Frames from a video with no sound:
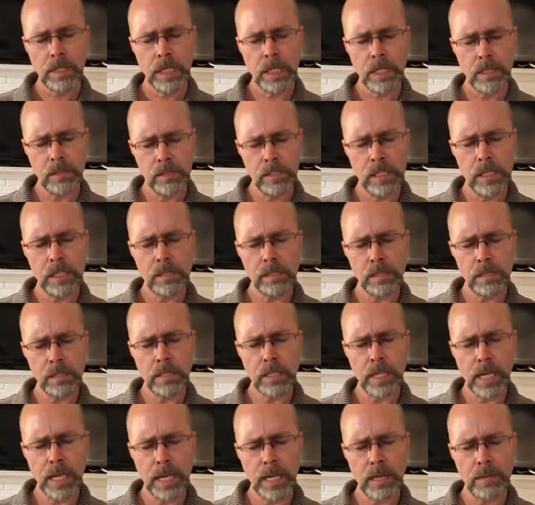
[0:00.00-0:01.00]
In Jesus'
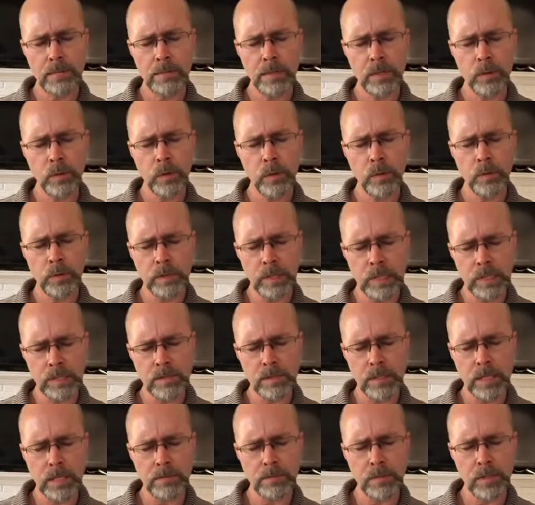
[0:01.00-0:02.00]
name, we release
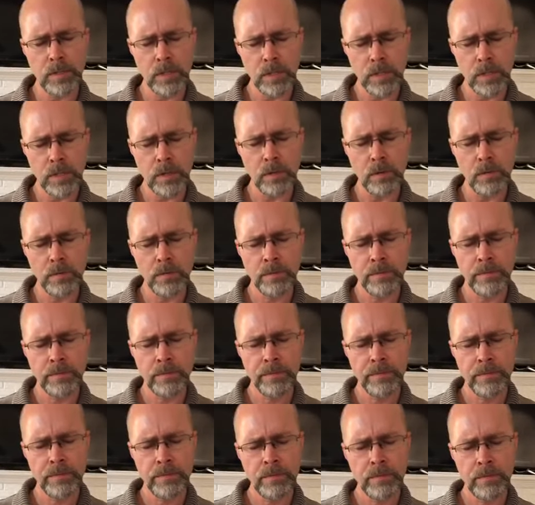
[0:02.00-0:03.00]
them to you.
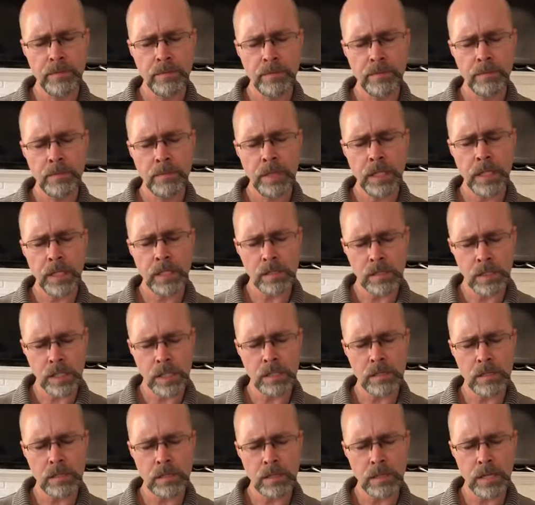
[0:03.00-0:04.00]
In
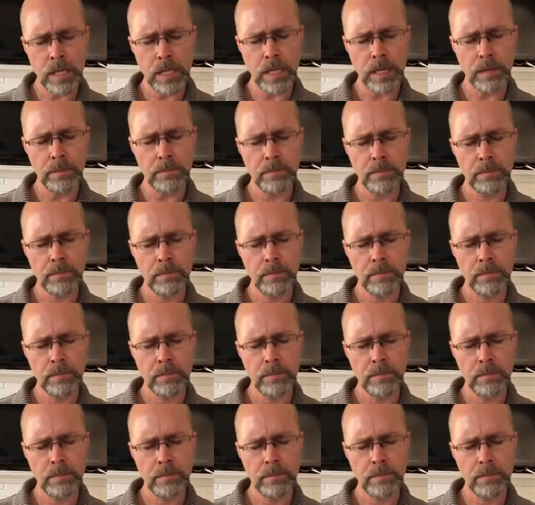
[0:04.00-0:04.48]
Jesus' name.